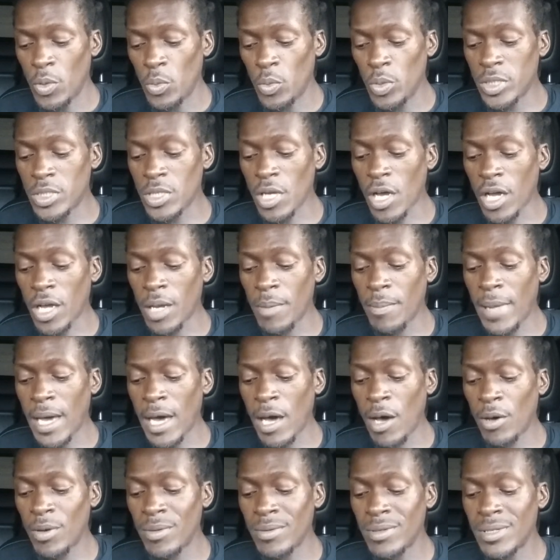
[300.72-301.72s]
We talk
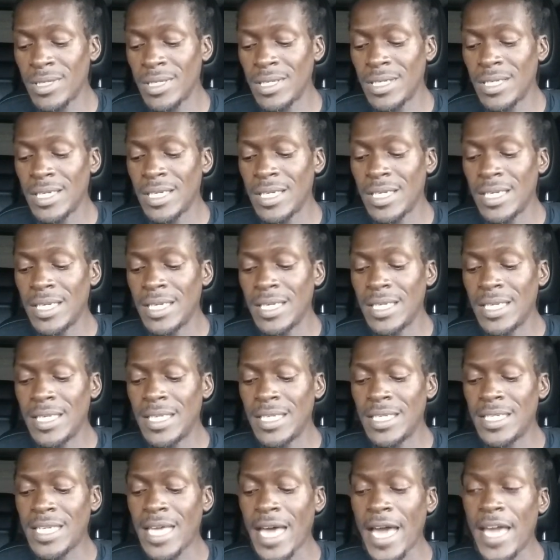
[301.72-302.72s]
about
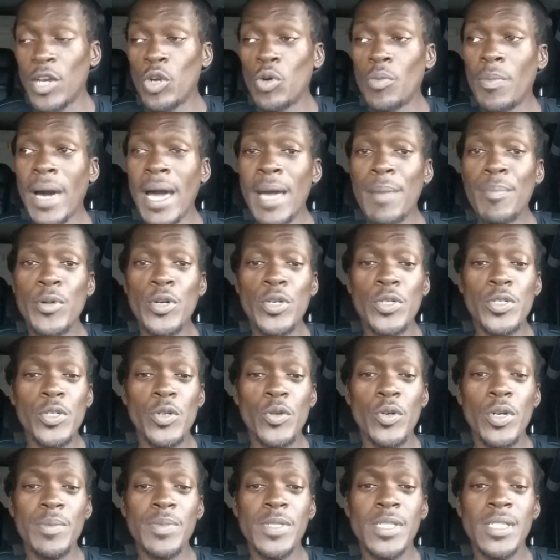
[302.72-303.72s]
title by
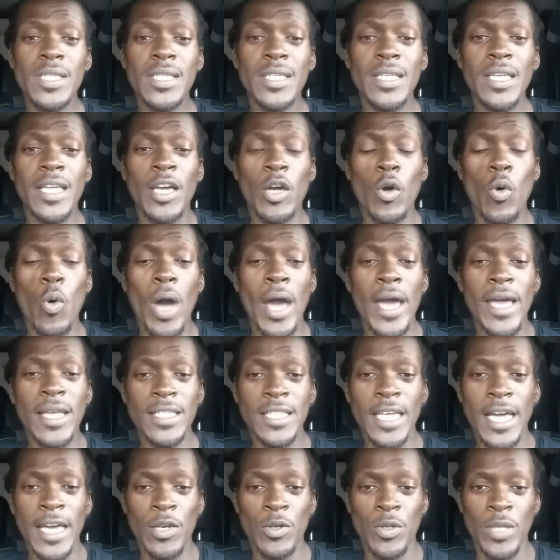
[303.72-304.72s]
prescription and quiet
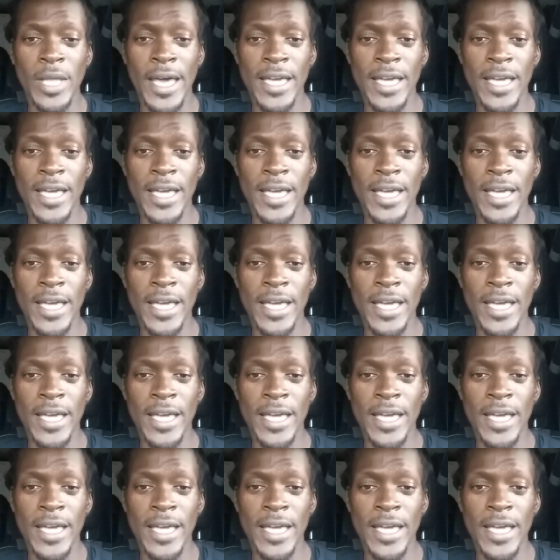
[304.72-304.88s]
title